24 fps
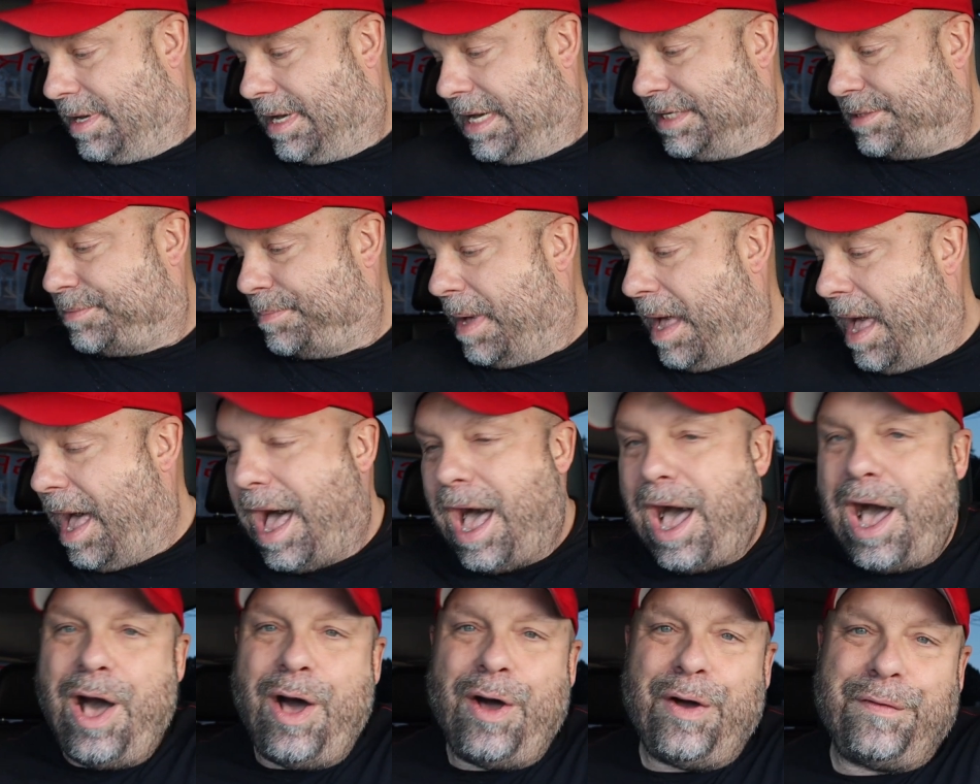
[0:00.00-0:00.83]
That's my
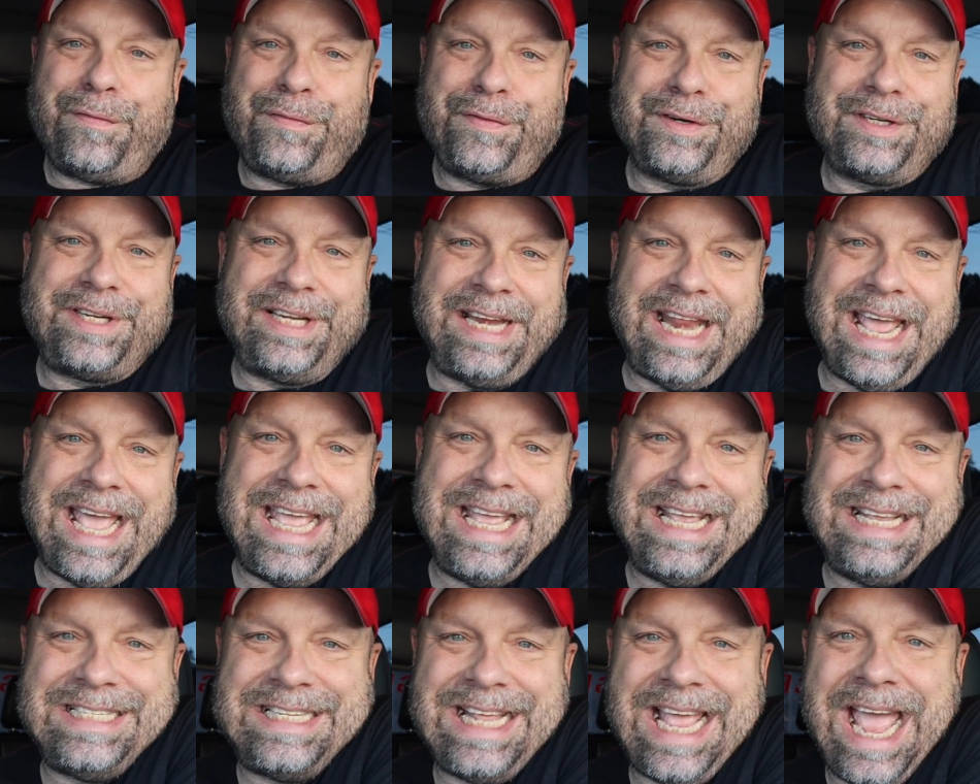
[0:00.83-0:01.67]
haul for
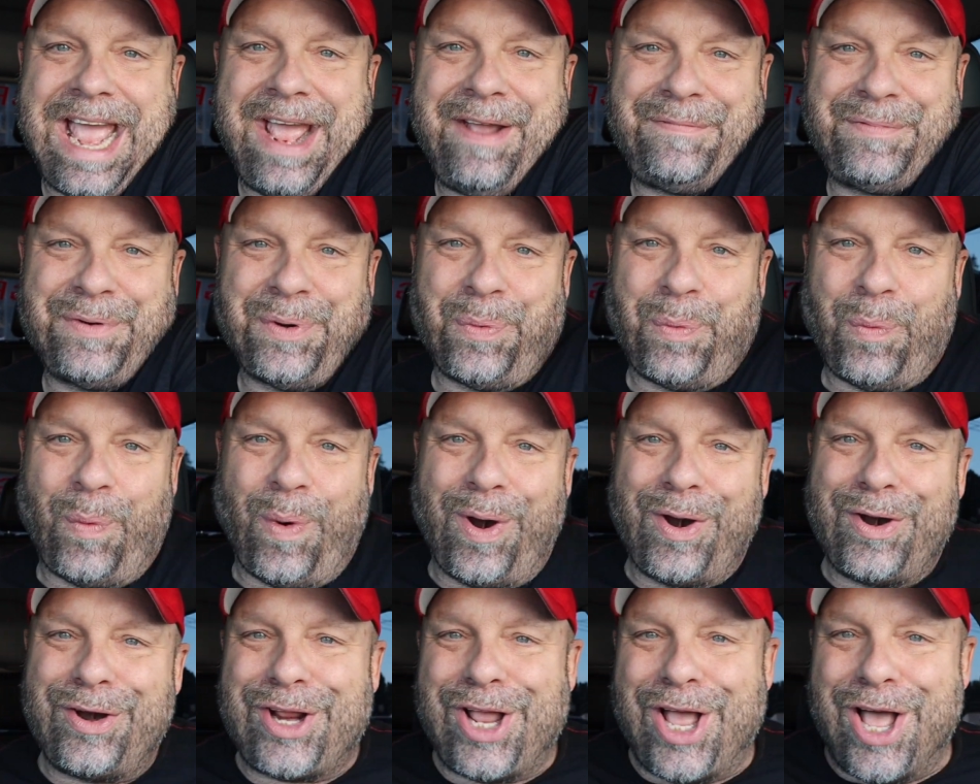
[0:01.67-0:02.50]
today's after
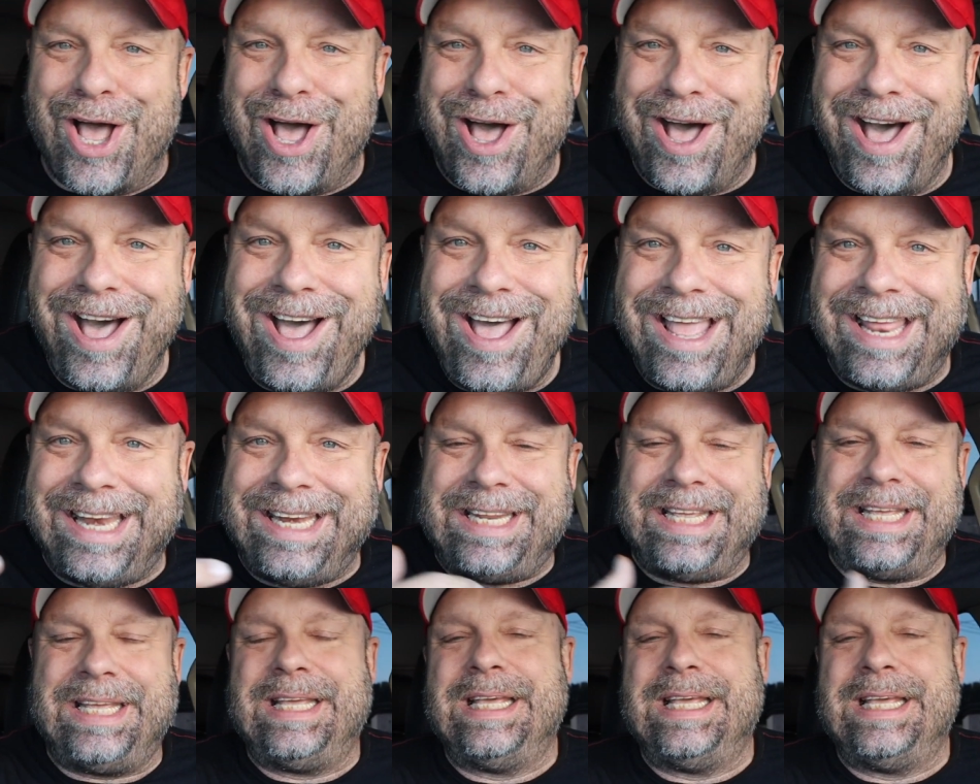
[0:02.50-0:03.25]
work hunt.